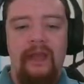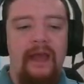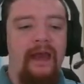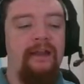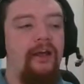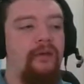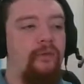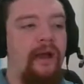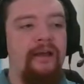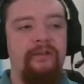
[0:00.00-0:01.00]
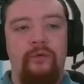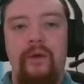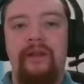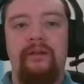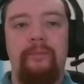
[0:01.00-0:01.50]
Hello and
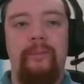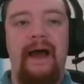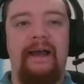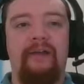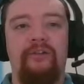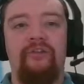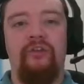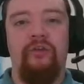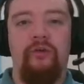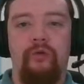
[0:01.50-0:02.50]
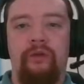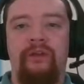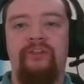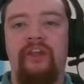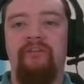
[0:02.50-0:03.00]
welcome back to
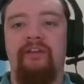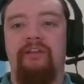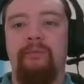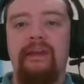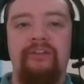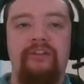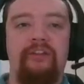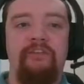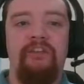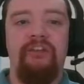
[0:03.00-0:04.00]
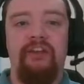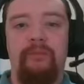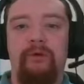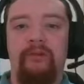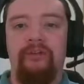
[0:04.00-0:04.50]
the series Masters of the
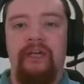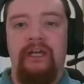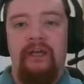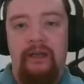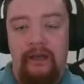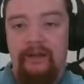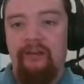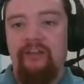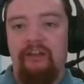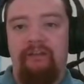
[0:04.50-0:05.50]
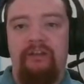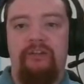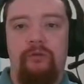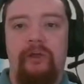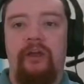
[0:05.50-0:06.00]
Chessboard. In this
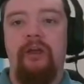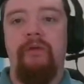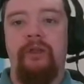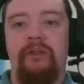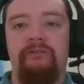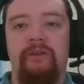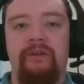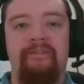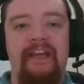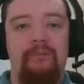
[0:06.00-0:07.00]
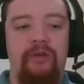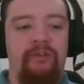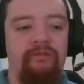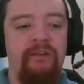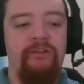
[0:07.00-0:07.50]
series we are going through the famous
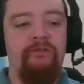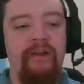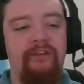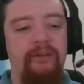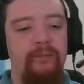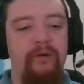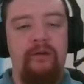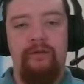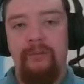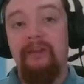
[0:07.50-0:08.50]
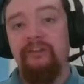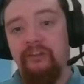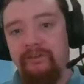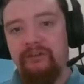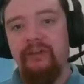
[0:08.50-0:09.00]
Richard Reti book Masters
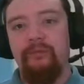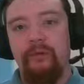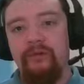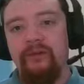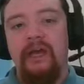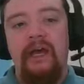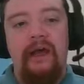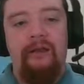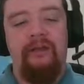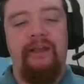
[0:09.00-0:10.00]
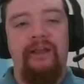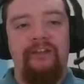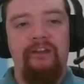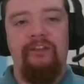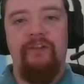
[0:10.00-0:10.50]
of the Chessboard, looking at
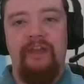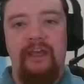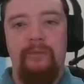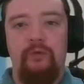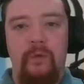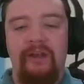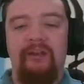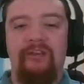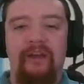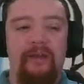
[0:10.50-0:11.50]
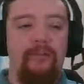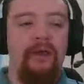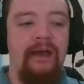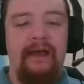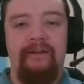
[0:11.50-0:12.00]
each of the games one at a time
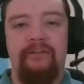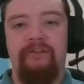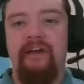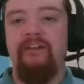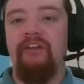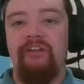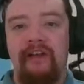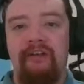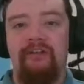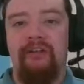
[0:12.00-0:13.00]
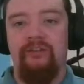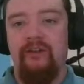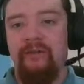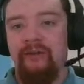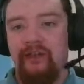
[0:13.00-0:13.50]
and Reti's analysis
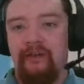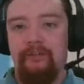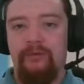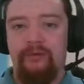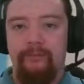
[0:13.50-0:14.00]
of these games.